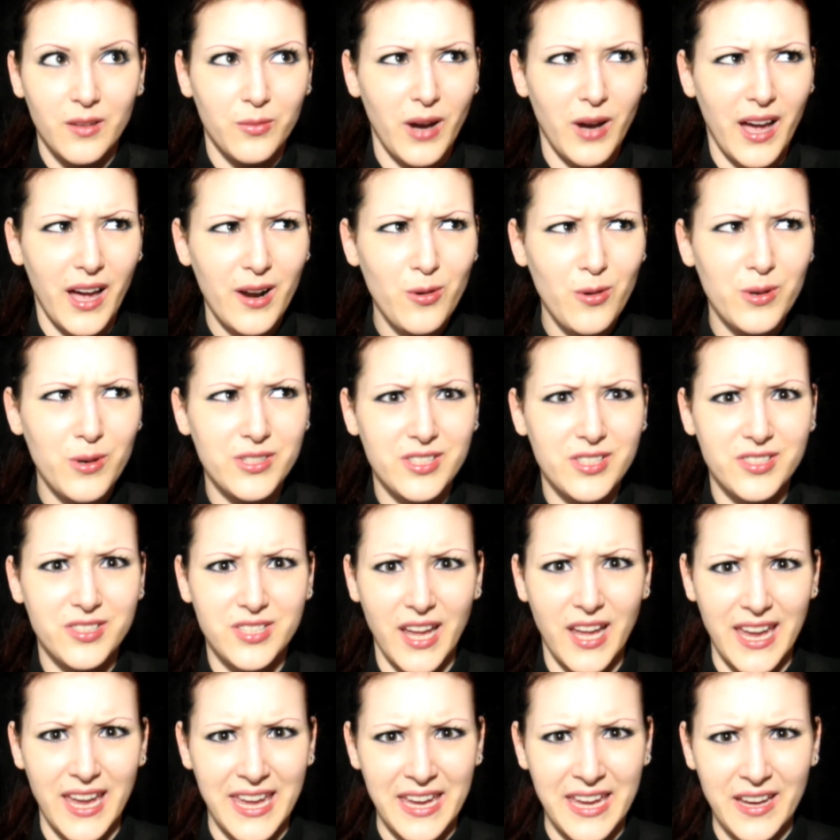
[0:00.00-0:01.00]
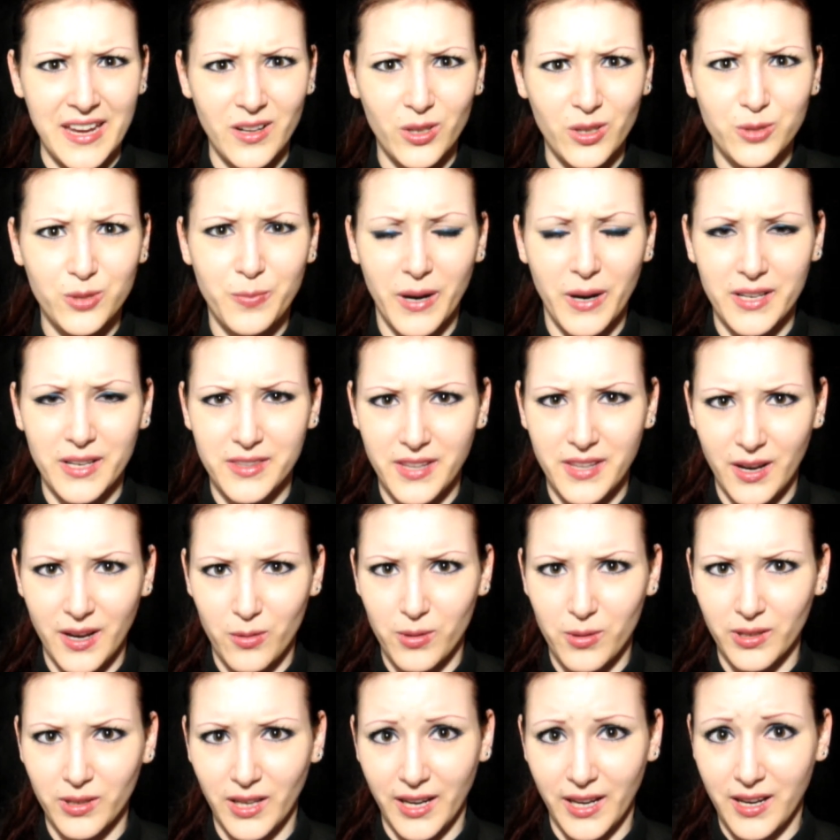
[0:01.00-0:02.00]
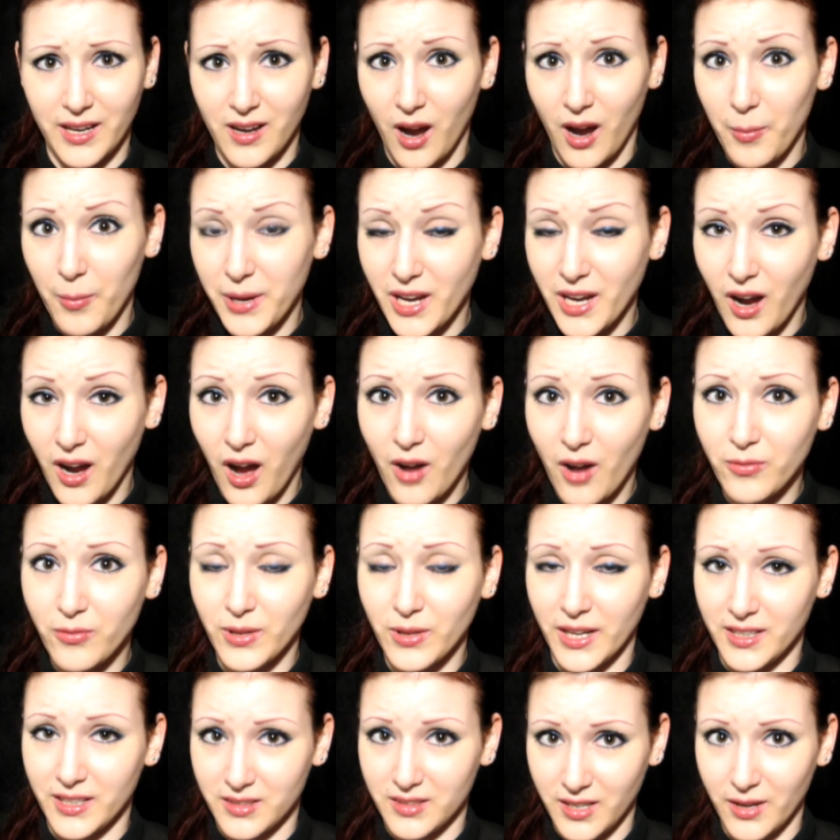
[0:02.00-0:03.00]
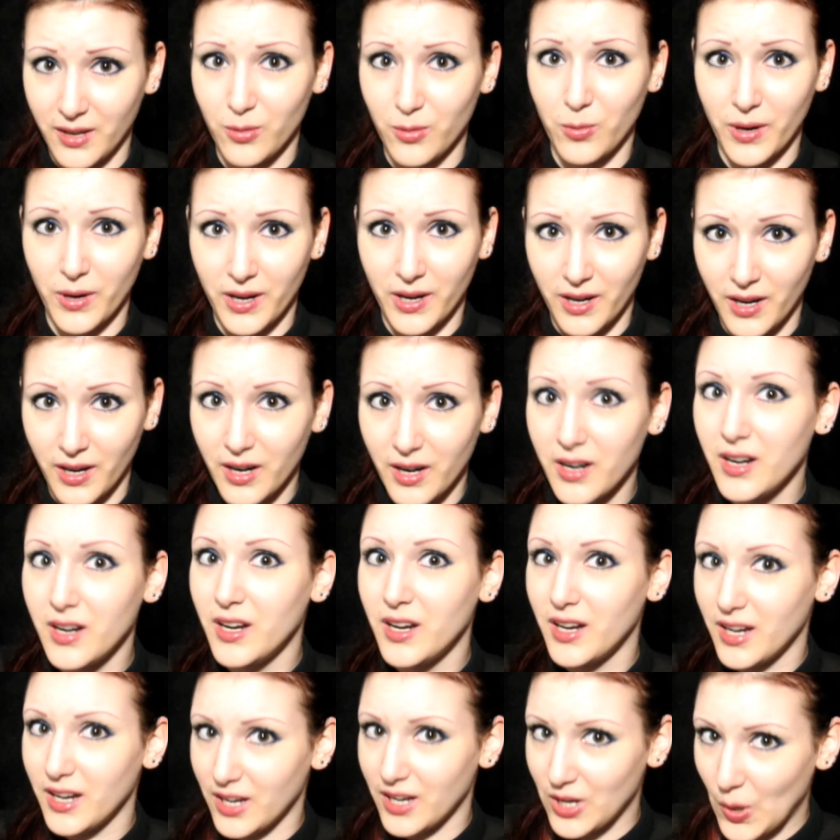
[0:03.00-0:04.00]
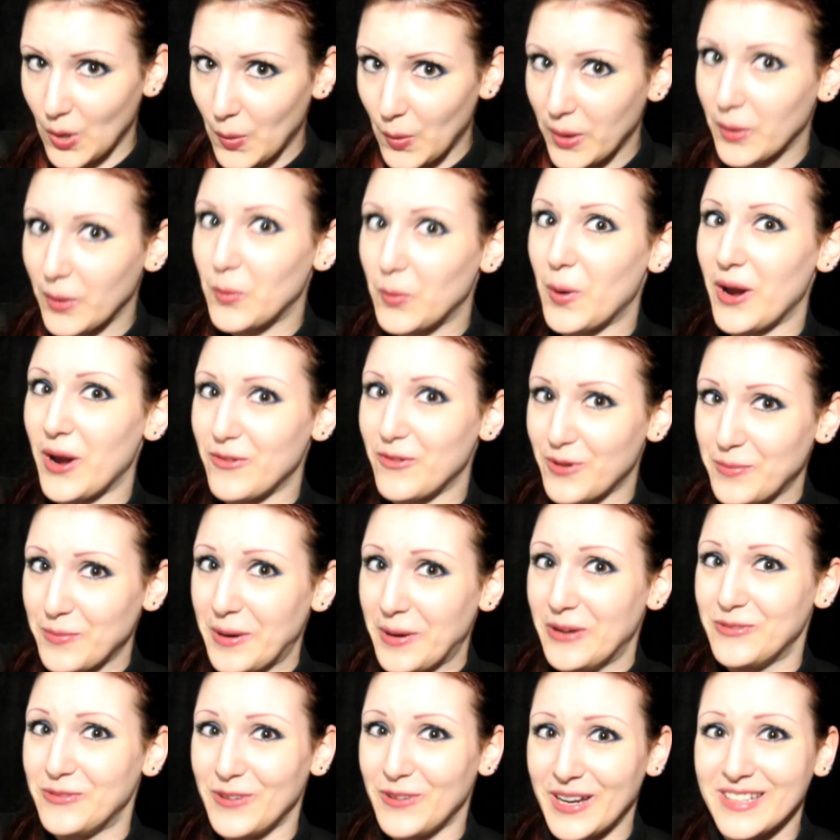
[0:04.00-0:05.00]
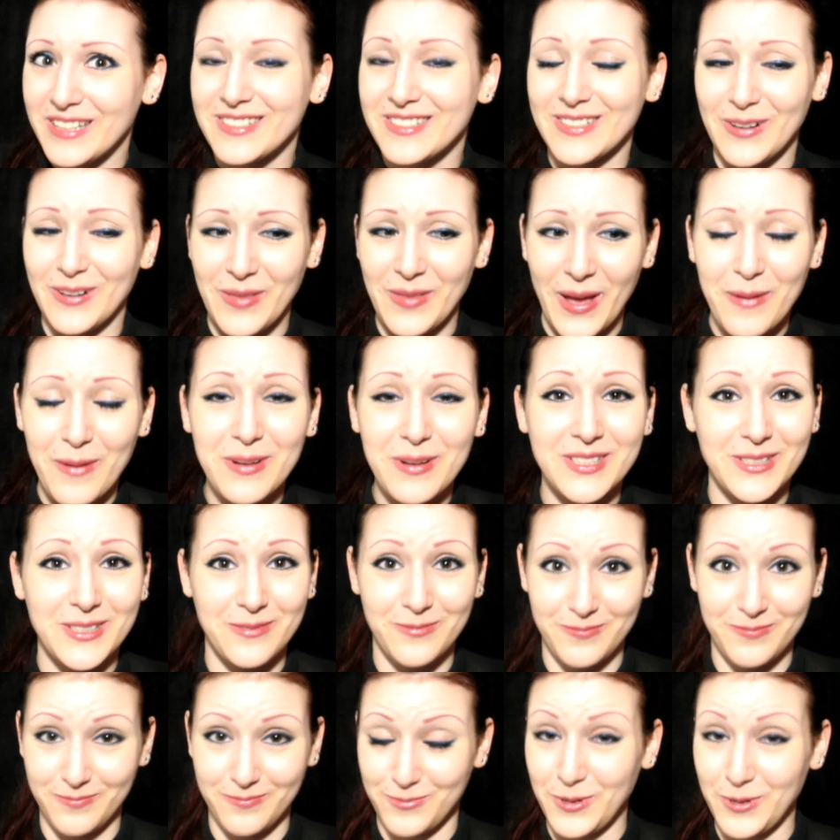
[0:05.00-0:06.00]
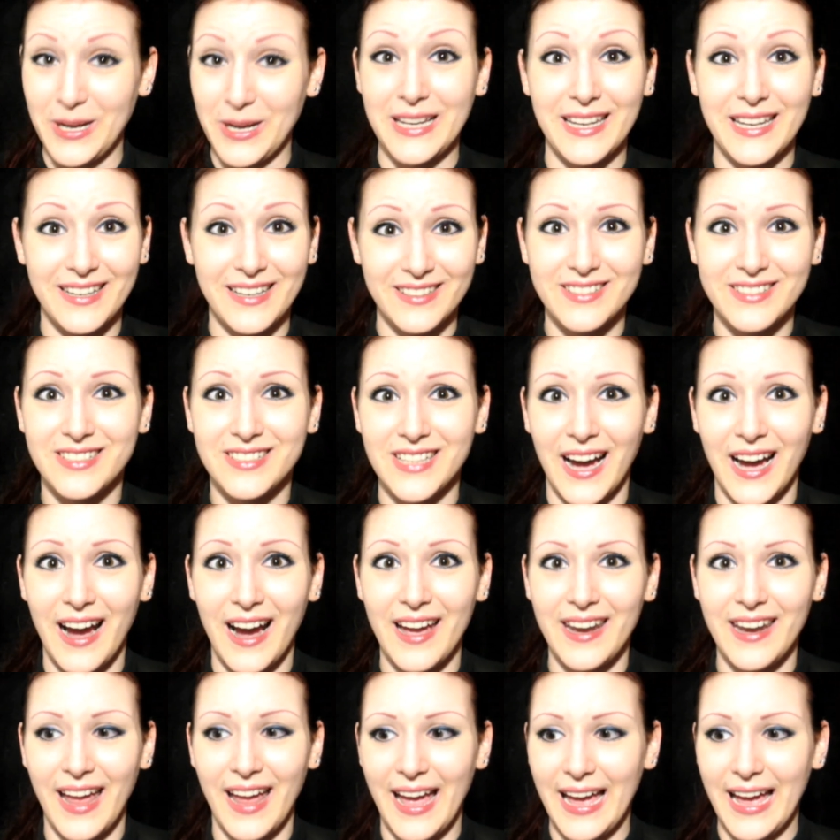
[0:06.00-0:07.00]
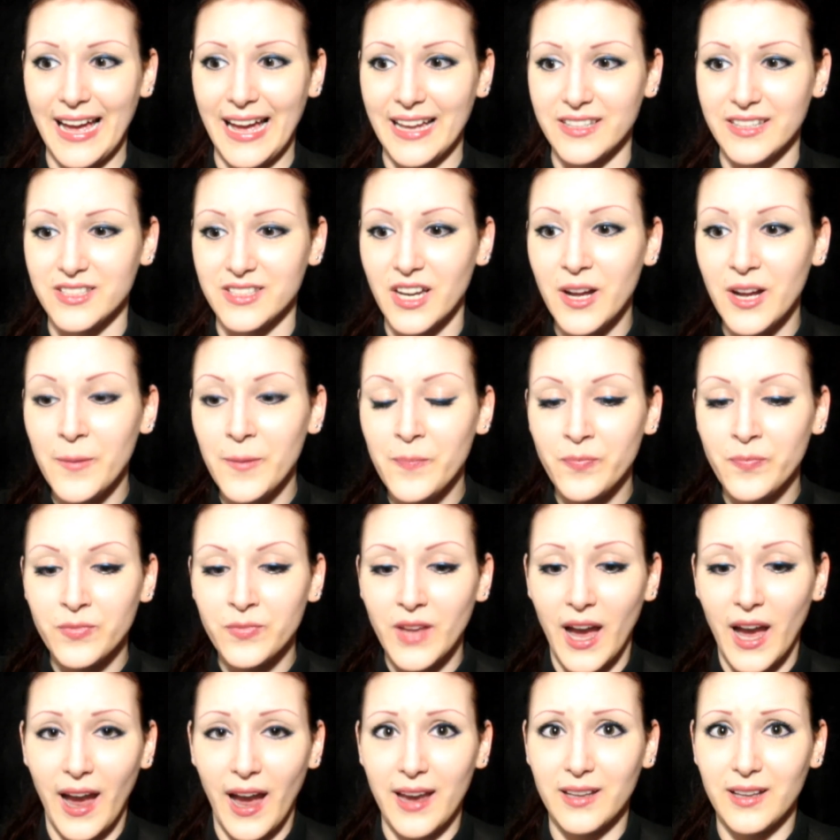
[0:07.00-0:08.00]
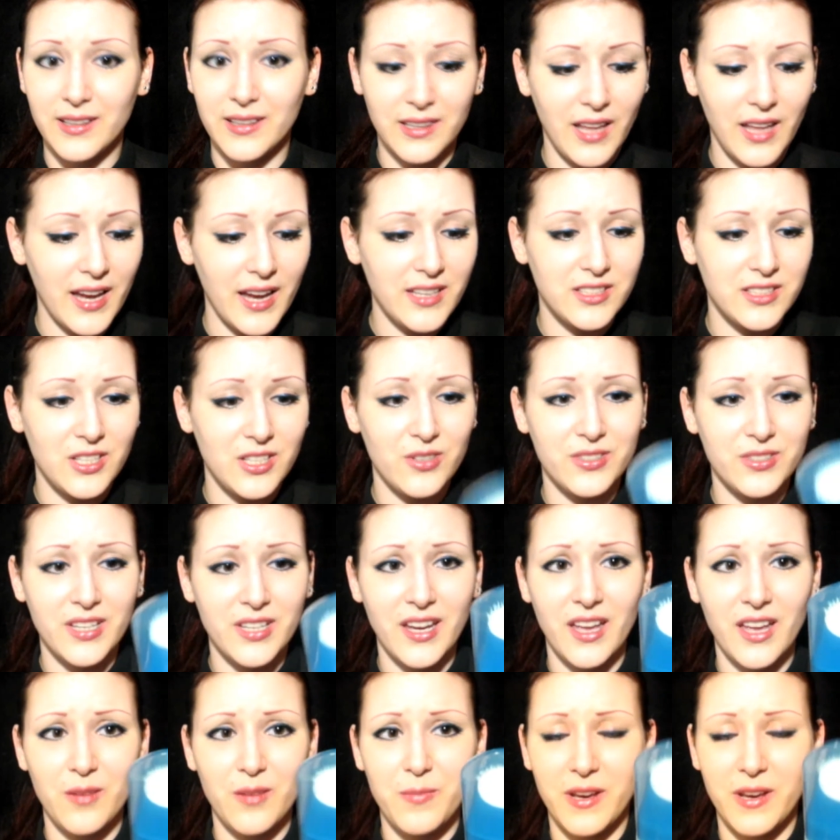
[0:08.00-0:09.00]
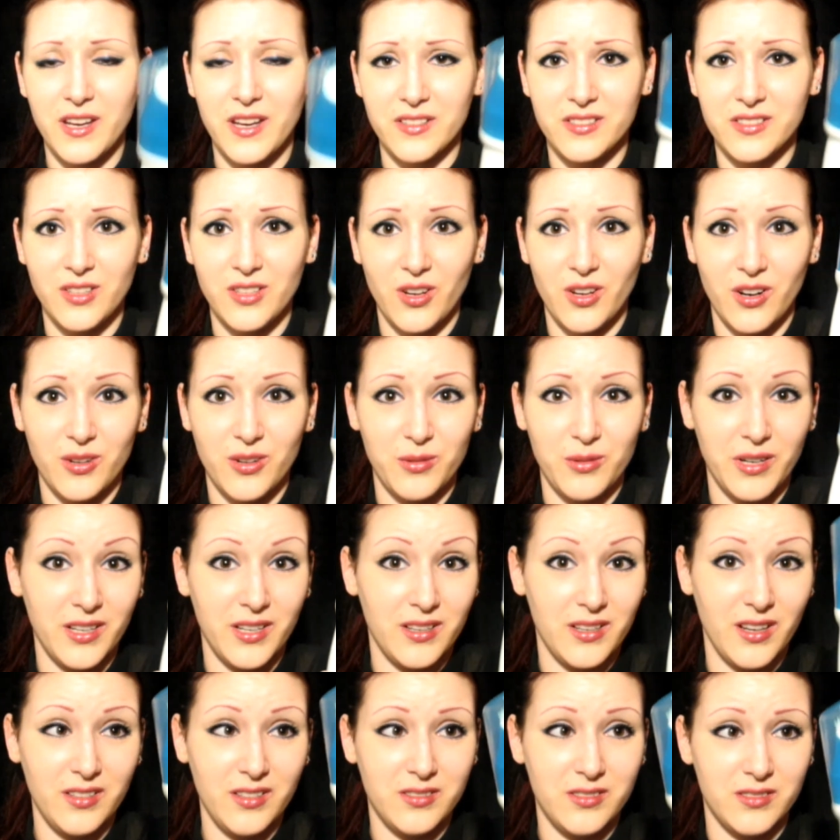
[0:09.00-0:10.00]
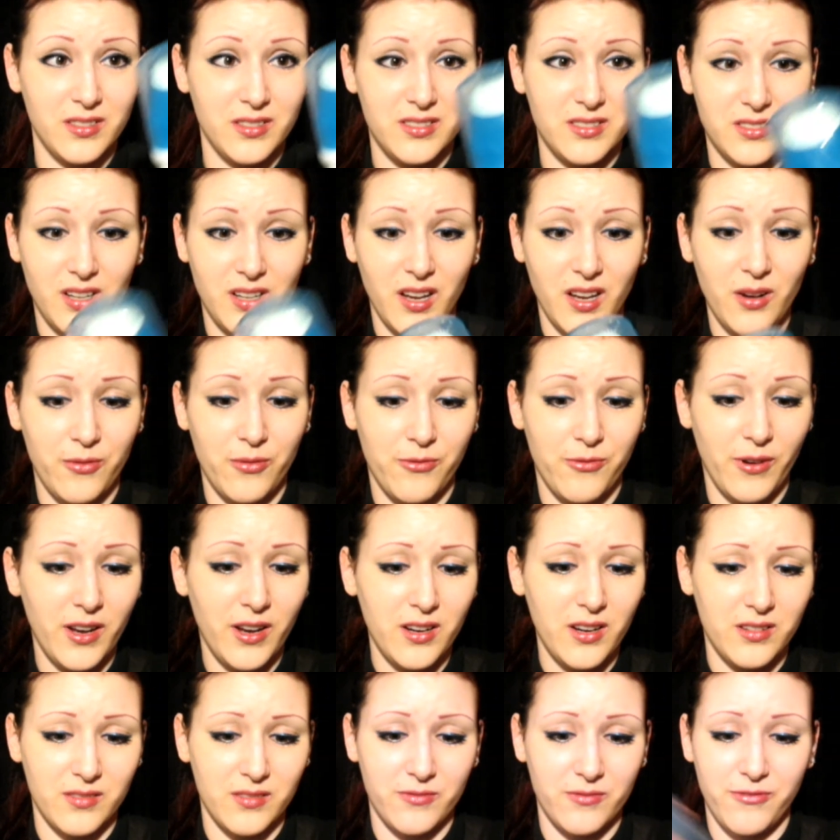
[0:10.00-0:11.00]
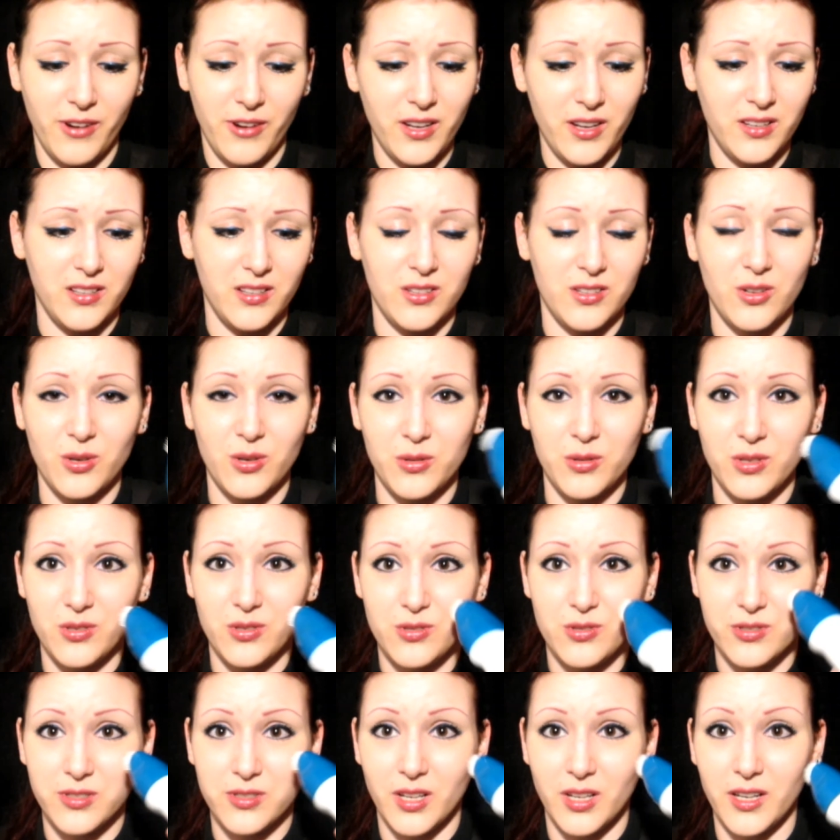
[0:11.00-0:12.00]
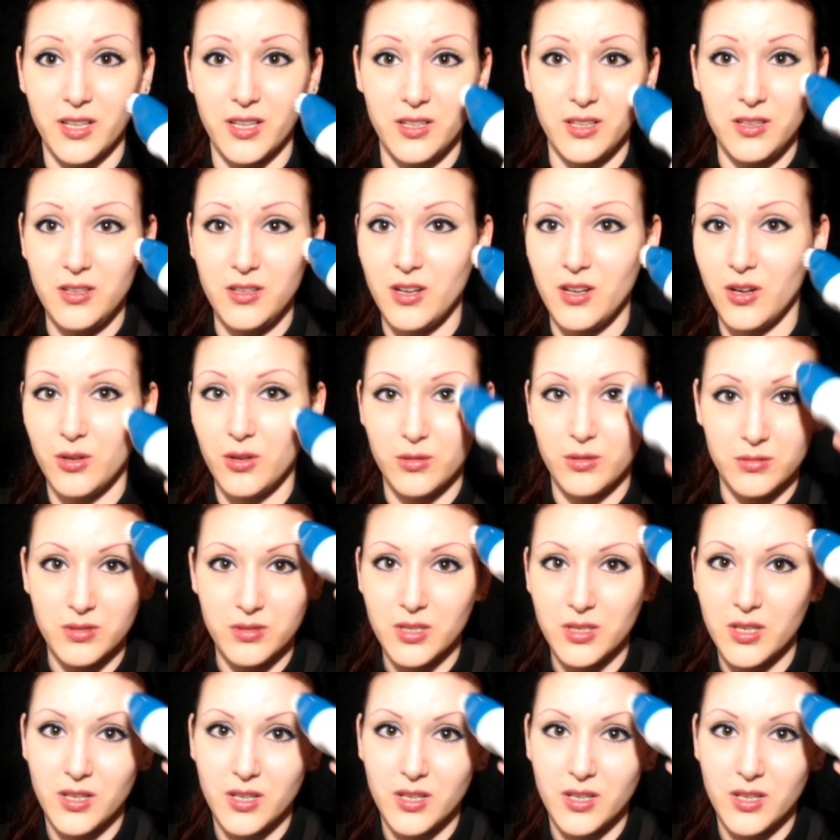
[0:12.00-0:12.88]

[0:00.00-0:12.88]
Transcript: I don't want to say healed, but they were like coming off, like they were going away from my face, so that was a really good sign. And I liked using it because, you know, it's kind of fun, you know, you just like, you know,